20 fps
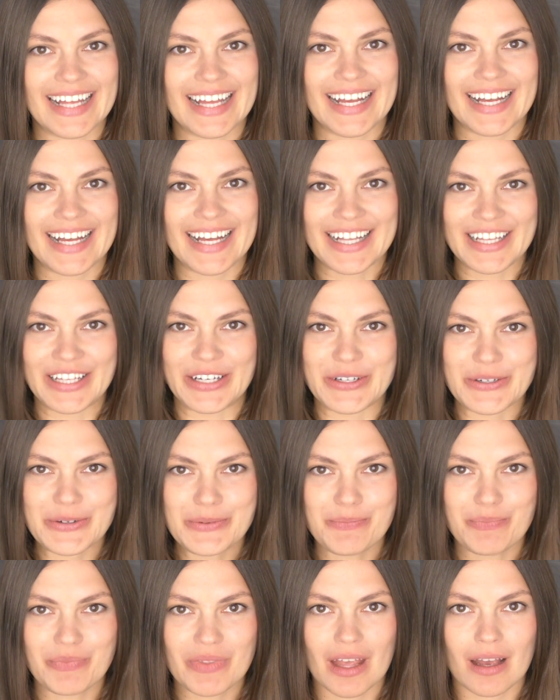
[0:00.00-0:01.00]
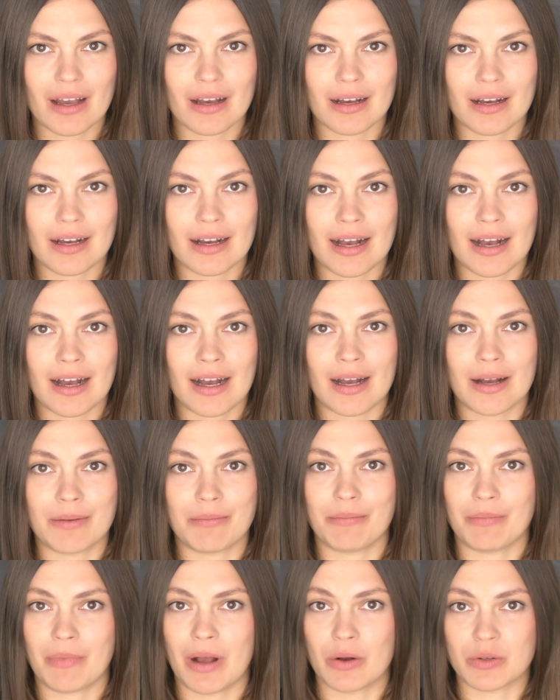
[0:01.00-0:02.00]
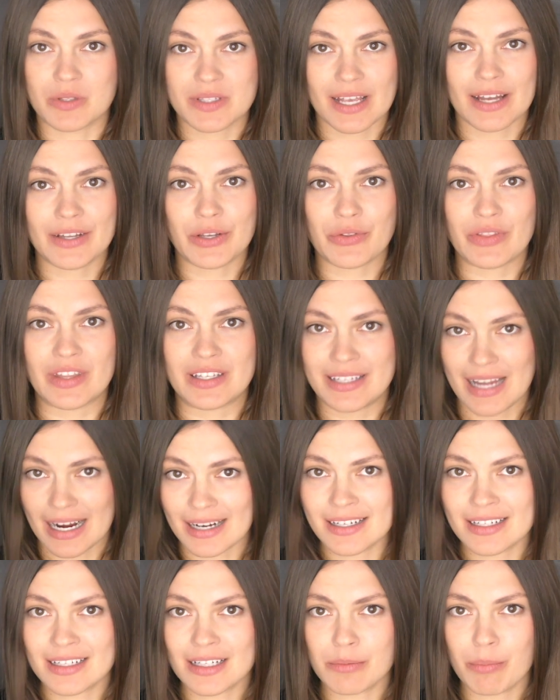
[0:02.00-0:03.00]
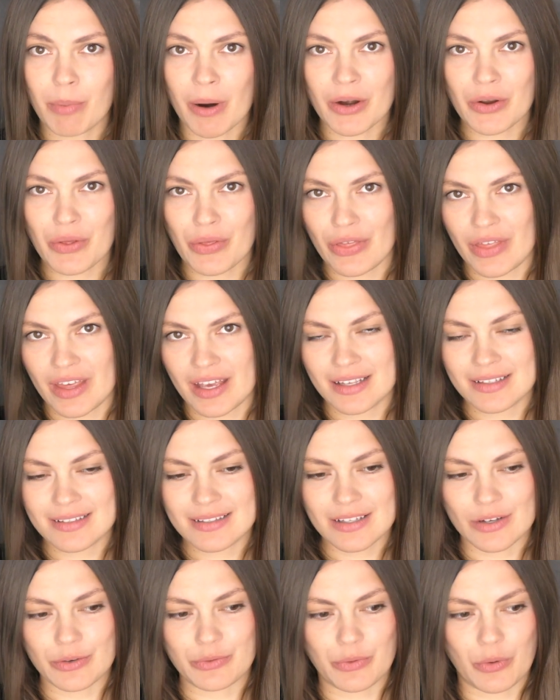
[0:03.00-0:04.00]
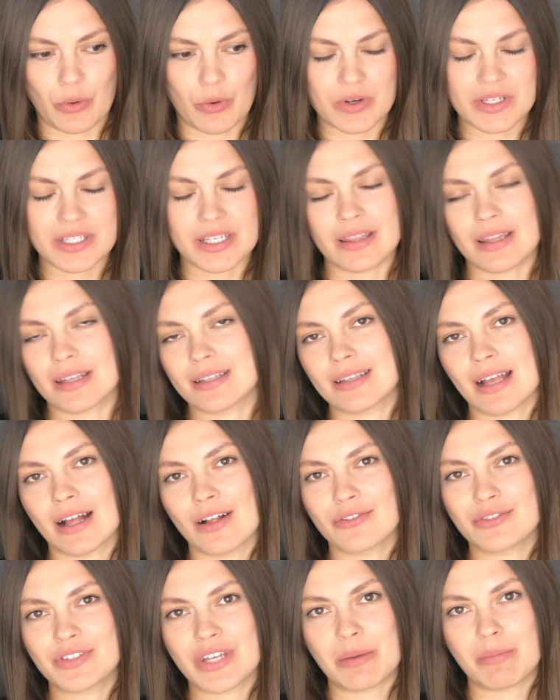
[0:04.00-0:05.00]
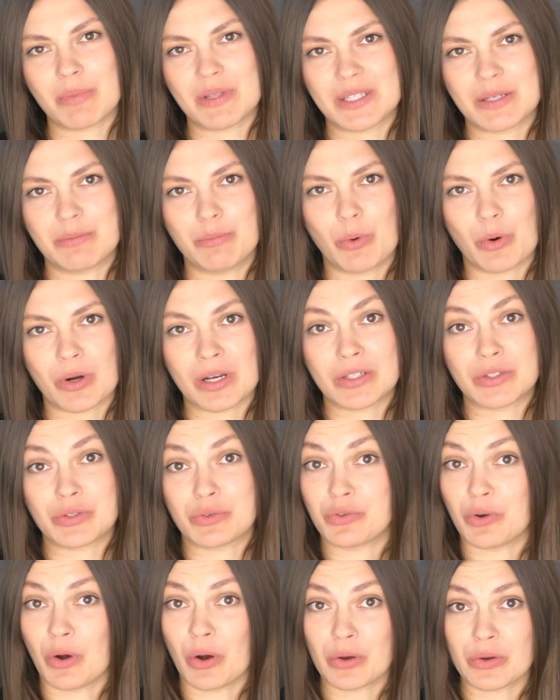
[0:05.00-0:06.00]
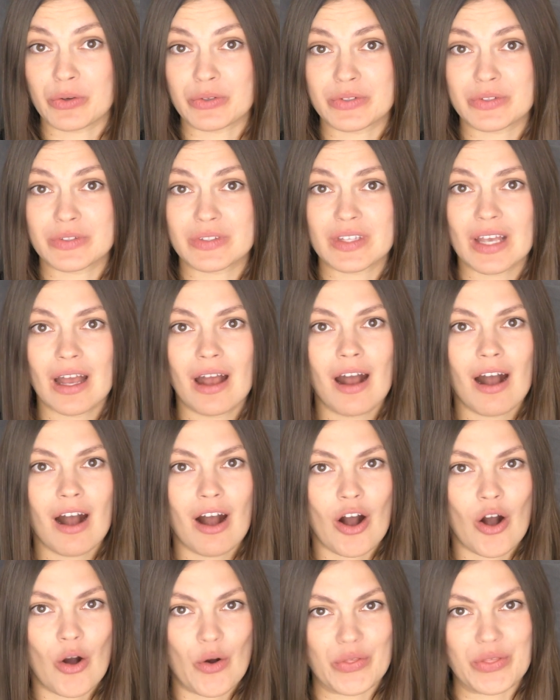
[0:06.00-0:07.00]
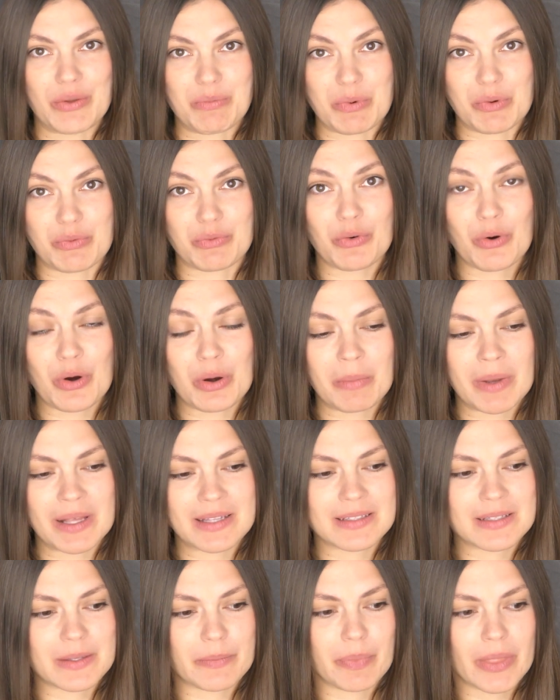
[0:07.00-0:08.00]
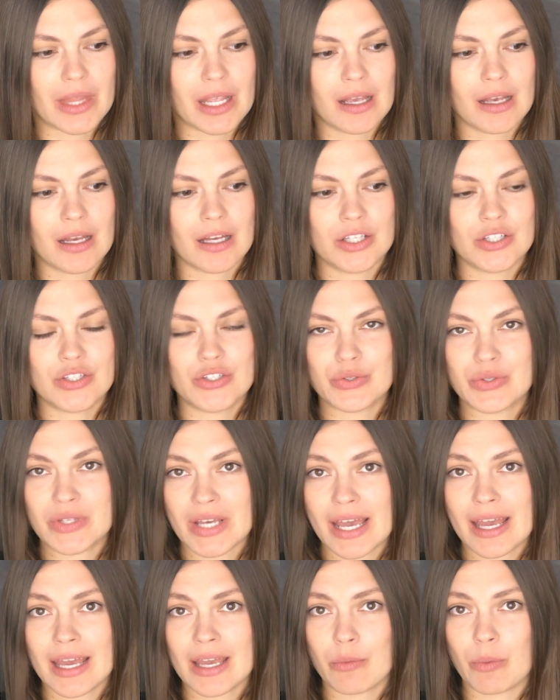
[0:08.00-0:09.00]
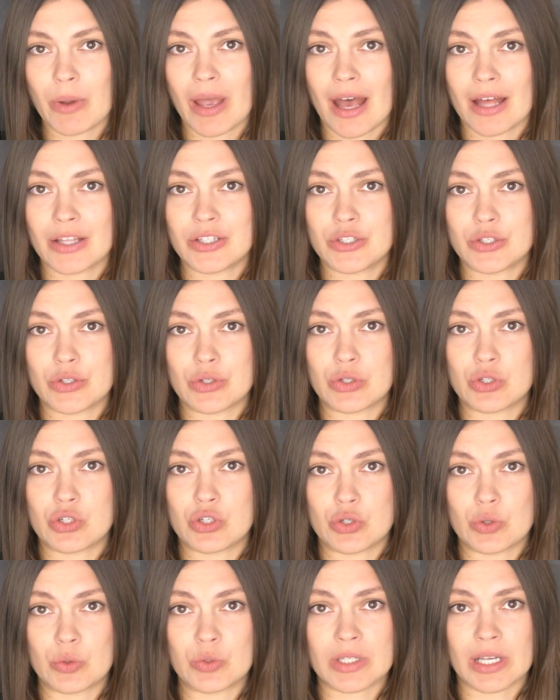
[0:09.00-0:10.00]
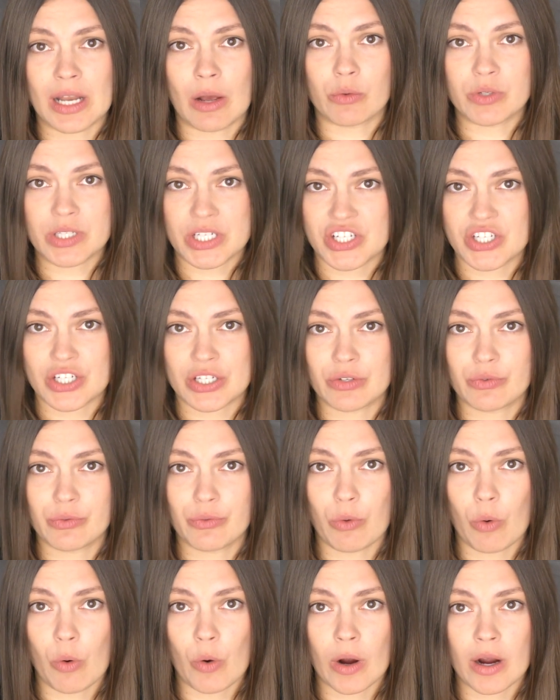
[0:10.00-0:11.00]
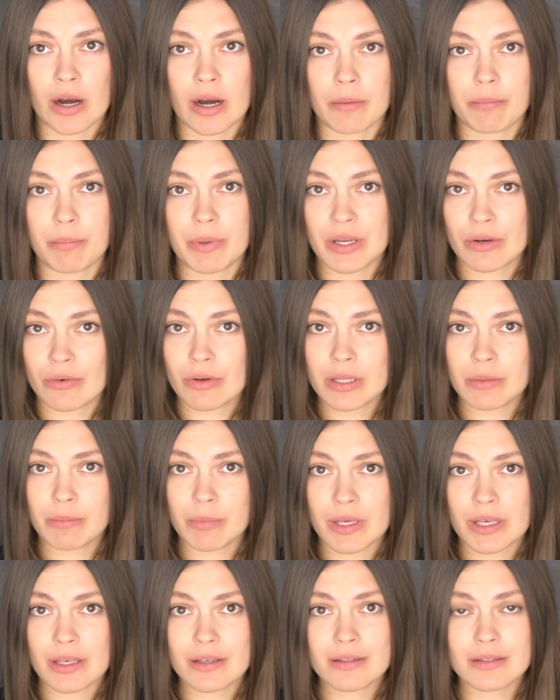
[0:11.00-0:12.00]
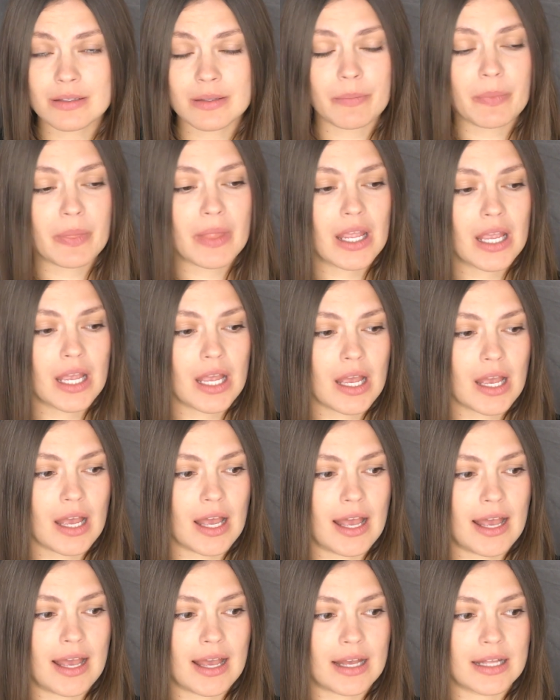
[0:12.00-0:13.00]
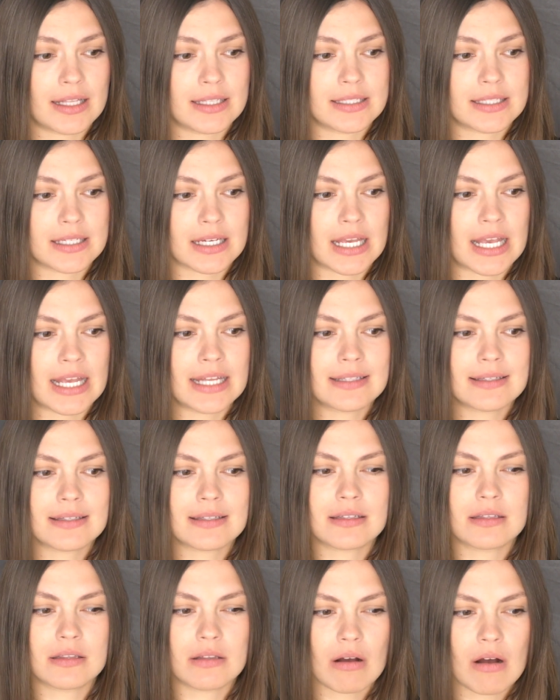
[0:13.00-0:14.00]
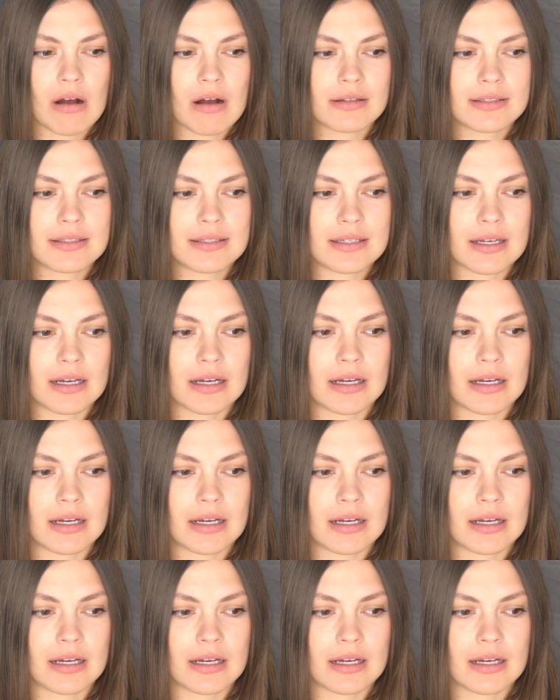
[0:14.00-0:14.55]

Hello. Outside of the technical part of things, of course in the self-tape it's important to focus on the performance. Today we had to shoot an audition for a period piece, and it's not